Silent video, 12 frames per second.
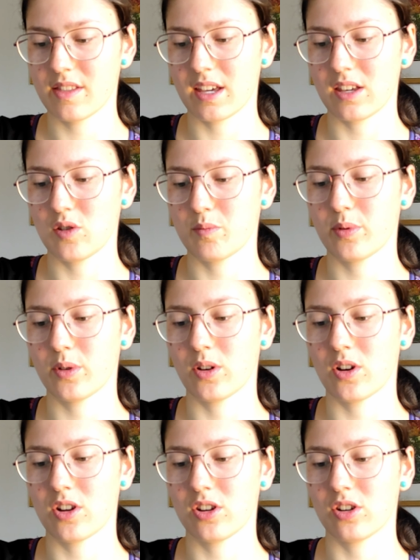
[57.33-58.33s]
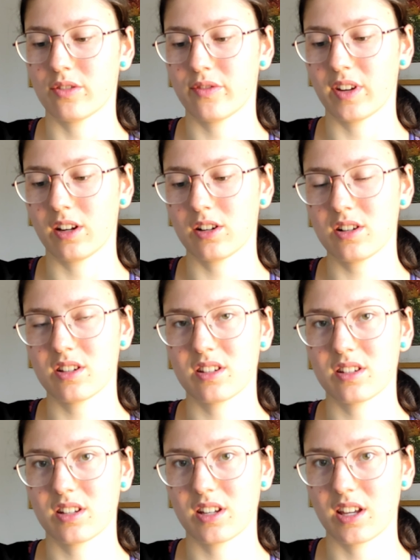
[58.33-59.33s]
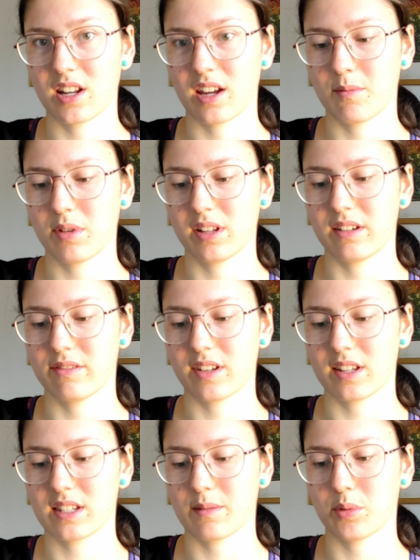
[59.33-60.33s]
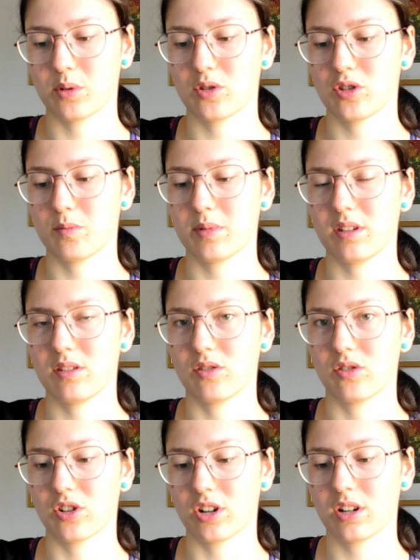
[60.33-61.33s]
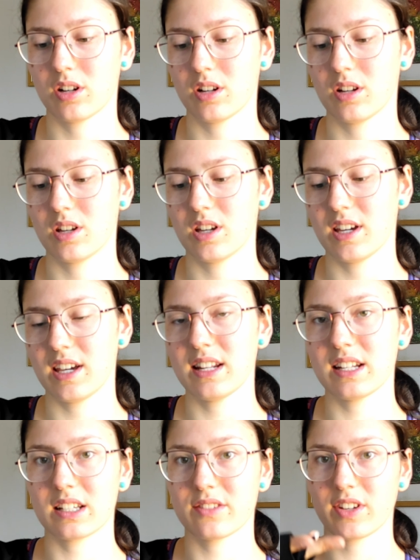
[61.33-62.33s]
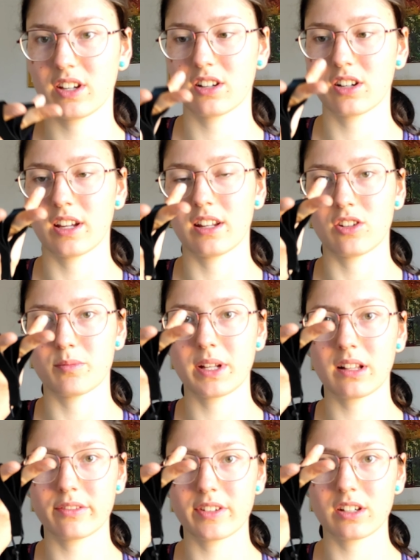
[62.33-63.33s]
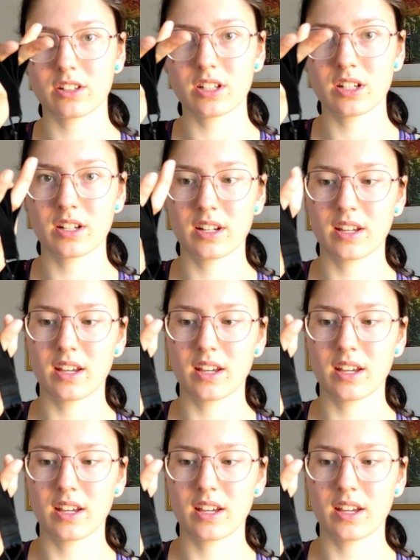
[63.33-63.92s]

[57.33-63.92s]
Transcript: that you put on your fingers and I believe that's supposed to be your index finger and your middle finger